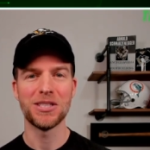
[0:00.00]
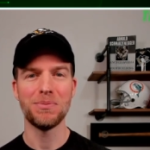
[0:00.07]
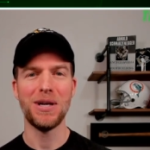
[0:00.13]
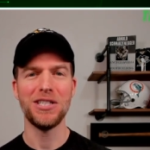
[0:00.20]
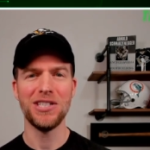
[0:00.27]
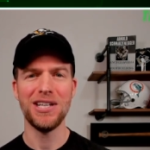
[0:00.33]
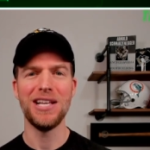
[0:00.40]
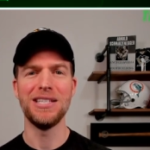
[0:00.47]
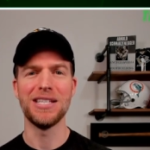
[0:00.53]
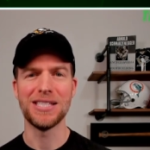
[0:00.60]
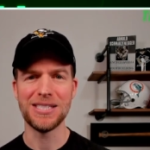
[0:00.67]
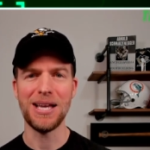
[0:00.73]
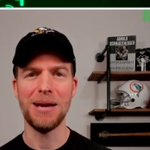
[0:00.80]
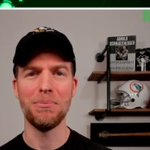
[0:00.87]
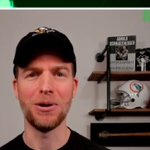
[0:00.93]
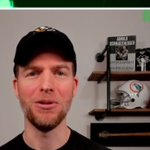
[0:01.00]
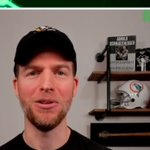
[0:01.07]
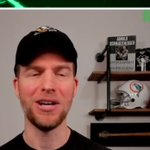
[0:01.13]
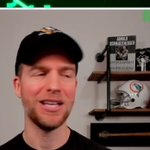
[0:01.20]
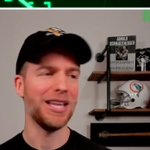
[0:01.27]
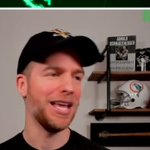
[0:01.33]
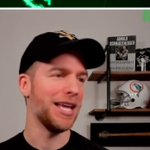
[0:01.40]
especially in December.
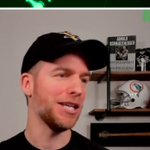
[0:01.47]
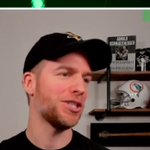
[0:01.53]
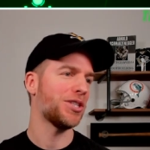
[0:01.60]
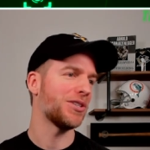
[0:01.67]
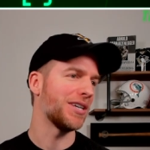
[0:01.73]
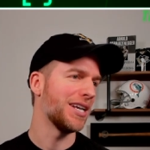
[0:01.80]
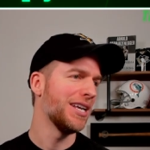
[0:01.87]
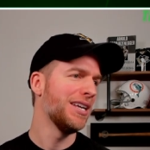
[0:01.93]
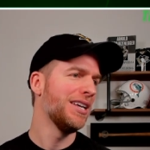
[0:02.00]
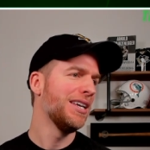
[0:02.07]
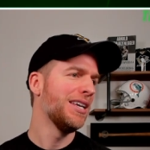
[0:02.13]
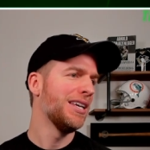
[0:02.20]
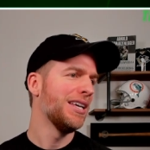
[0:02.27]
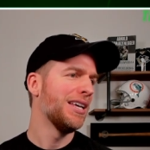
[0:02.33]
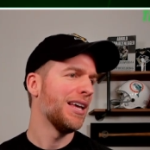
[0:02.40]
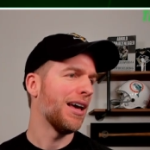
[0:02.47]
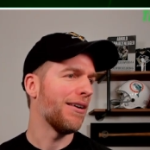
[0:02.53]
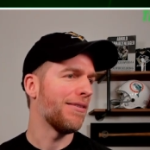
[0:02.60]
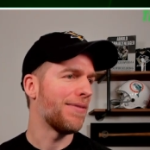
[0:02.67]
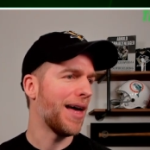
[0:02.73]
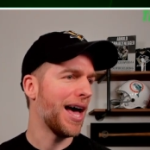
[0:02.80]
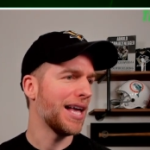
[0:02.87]
Look at the history
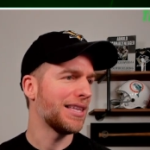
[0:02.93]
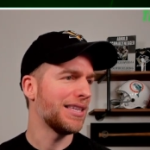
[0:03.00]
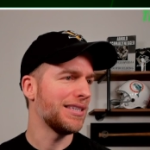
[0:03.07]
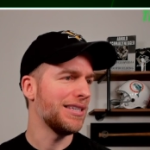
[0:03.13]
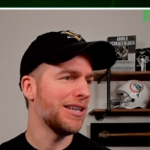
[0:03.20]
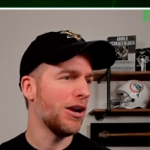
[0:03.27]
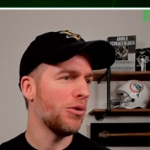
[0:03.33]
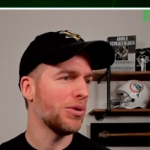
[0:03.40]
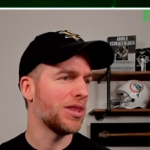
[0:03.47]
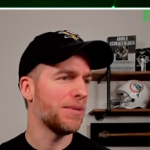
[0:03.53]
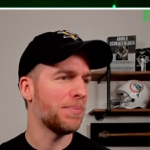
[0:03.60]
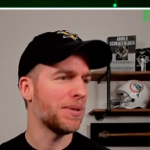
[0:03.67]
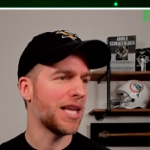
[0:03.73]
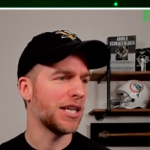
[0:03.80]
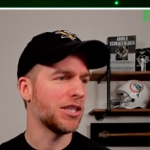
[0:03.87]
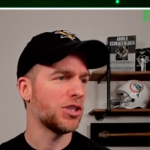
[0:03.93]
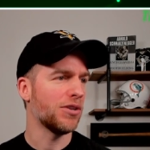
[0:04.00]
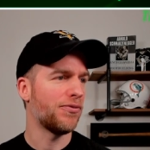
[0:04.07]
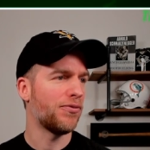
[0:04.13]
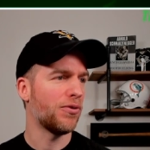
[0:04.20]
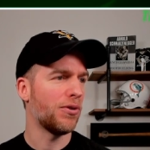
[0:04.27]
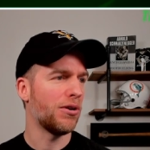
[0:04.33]
of that. And, you know, with the potential
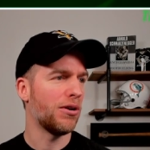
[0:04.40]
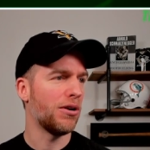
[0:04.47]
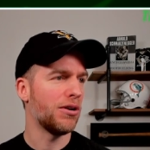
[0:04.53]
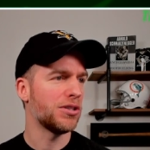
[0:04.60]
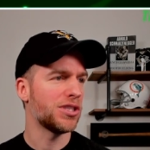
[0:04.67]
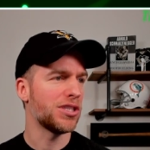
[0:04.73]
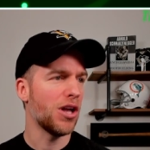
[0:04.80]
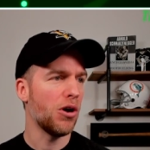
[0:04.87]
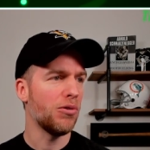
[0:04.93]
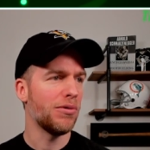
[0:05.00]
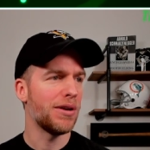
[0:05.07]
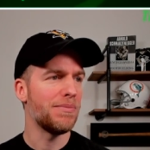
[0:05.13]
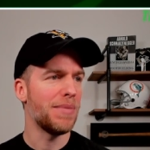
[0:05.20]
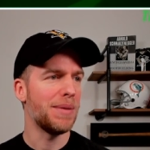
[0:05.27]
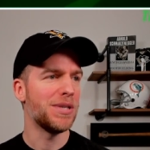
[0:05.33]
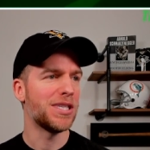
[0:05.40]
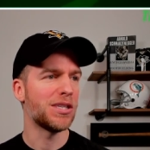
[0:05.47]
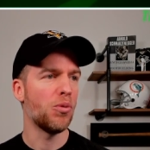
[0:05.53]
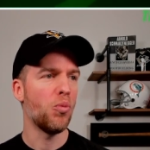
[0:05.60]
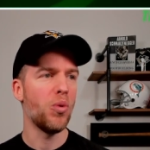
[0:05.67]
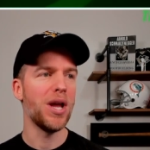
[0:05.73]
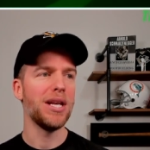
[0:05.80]
for snow and maybe
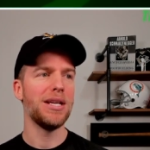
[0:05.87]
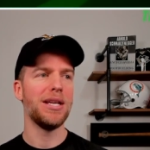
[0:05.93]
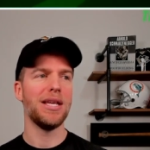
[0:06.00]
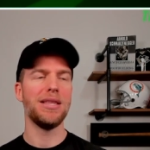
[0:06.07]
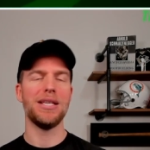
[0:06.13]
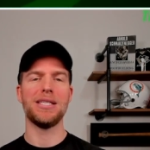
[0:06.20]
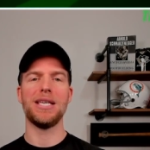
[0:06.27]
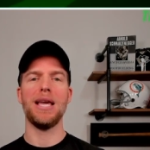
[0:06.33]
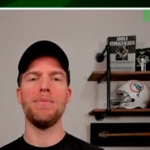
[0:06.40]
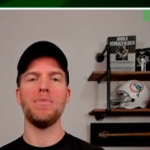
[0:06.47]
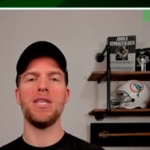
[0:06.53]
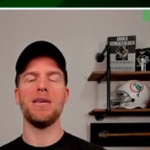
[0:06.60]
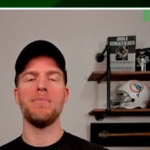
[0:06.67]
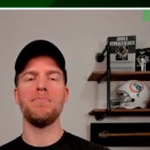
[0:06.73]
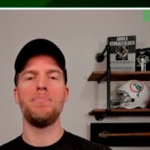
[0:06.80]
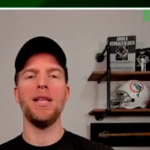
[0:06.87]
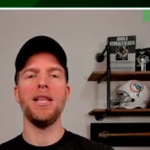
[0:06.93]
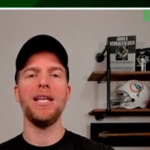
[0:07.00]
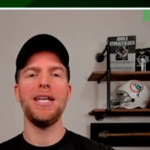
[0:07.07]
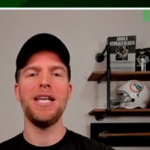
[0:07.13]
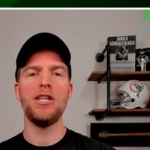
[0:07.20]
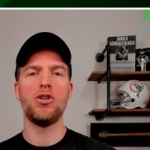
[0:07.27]
some wind in this game, the
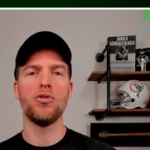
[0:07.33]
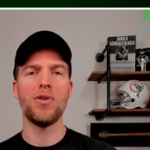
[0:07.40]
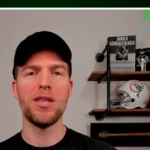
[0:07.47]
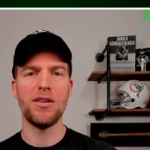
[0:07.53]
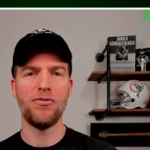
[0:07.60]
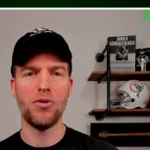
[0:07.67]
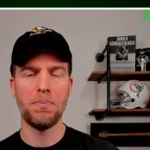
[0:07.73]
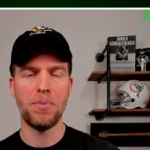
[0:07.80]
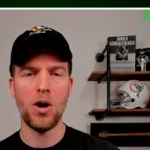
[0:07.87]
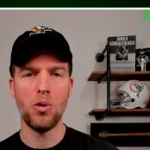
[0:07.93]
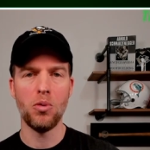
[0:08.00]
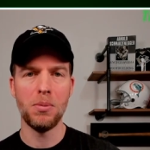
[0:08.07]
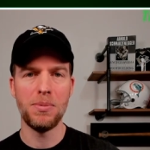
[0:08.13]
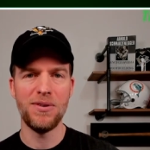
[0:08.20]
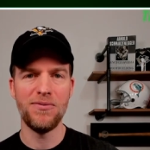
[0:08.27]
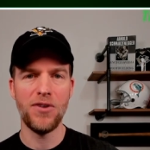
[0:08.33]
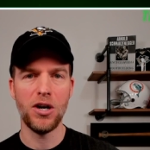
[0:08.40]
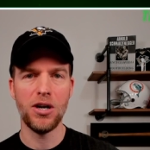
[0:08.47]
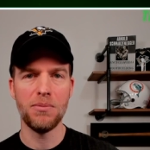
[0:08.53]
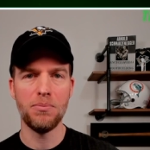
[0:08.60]
ability to run the football will be very